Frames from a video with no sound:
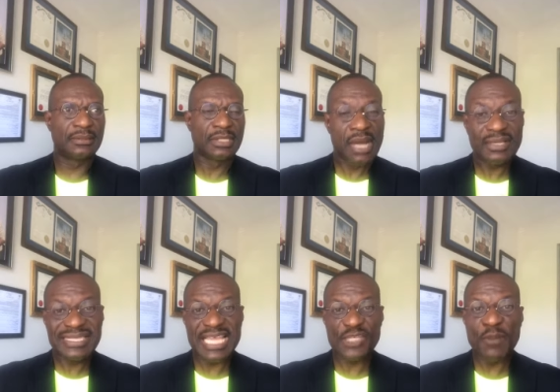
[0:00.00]
God
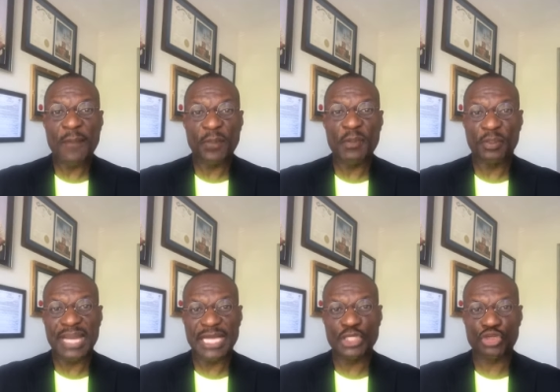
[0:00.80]
says, My
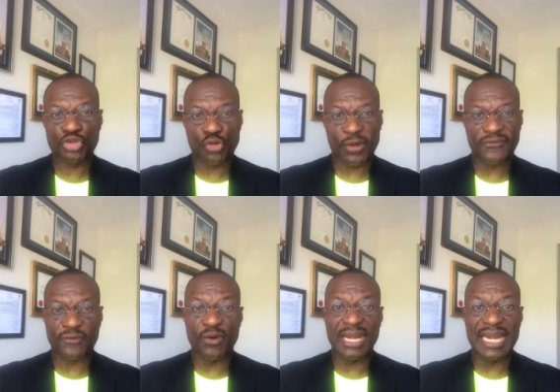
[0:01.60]
people are destroyed
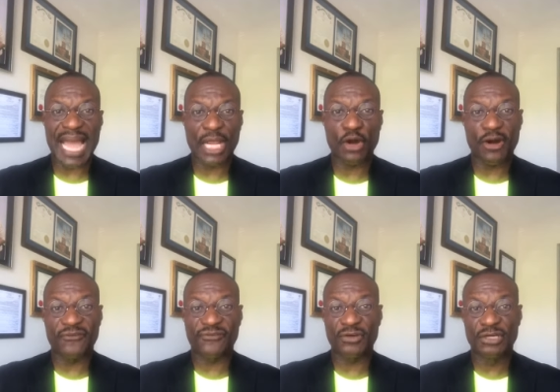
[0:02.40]
for lack
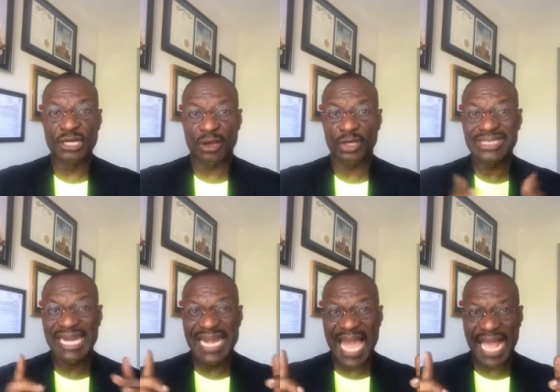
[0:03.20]
of knowledge.
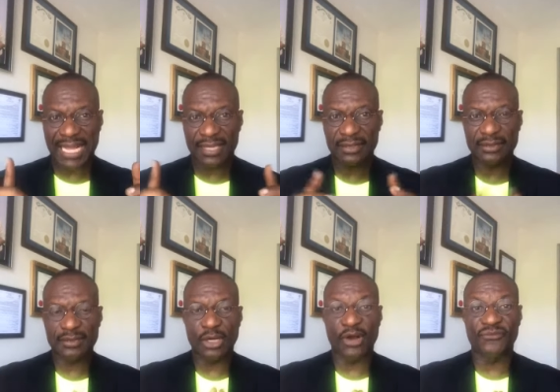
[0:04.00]
Lack
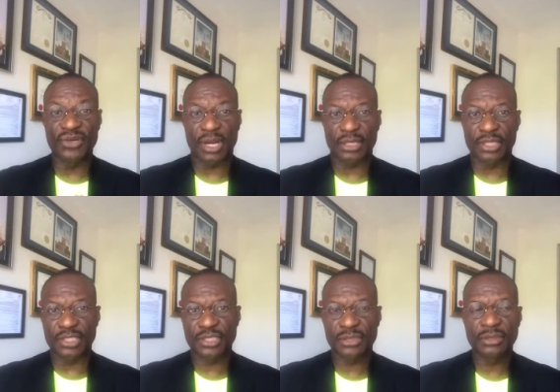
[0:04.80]
of
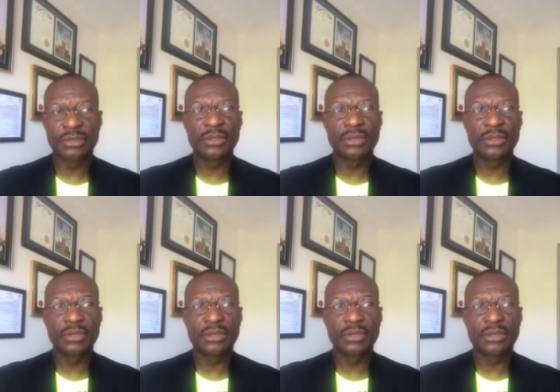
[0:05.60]
knowledge.